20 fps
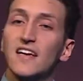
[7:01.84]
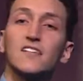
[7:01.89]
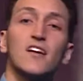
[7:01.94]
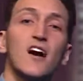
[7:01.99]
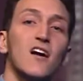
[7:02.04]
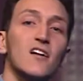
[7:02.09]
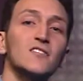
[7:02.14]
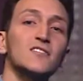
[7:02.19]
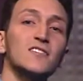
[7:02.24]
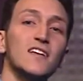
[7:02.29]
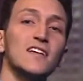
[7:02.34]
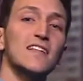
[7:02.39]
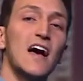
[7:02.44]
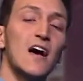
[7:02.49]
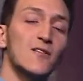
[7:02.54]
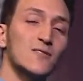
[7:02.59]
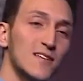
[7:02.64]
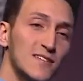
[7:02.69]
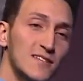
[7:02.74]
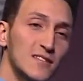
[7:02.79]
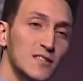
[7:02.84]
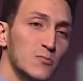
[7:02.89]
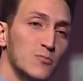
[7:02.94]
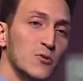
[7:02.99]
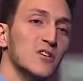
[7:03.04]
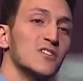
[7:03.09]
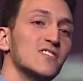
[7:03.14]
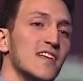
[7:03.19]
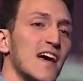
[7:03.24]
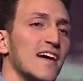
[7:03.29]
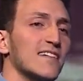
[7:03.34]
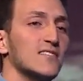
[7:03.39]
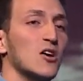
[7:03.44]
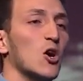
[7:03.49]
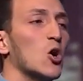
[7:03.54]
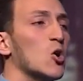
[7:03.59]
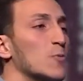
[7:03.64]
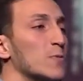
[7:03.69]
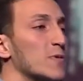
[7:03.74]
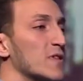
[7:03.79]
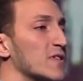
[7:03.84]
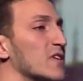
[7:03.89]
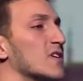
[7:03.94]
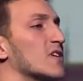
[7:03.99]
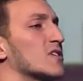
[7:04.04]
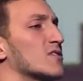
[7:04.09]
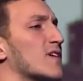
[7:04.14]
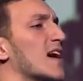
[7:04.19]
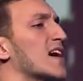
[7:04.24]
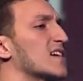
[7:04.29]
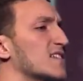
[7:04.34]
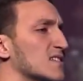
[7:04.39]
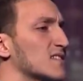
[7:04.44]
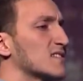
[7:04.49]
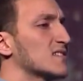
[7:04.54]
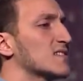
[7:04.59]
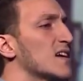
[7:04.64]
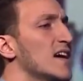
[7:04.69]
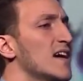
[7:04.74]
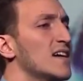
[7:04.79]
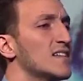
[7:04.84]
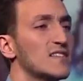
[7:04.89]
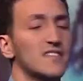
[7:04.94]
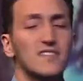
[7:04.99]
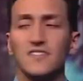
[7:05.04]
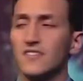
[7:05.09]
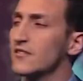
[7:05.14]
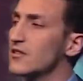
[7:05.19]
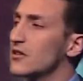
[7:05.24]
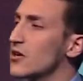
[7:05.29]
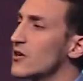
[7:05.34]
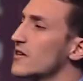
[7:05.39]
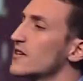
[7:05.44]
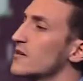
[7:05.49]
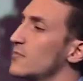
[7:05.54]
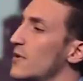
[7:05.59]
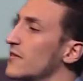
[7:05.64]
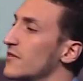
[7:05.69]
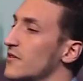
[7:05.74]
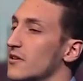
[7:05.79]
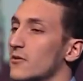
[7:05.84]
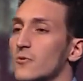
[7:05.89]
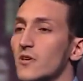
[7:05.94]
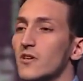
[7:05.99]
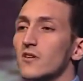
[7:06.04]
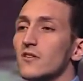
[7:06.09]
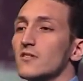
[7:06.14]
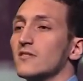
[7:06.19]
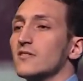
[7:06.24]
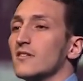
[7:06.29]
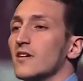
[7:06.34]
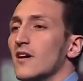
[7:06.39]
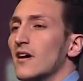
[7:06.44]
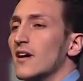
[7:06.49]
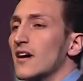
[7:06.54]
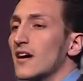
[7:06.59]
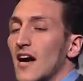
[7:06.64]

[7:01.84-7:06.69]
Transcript: technology allows us to bridge that, to open their horizons, to learn about their world.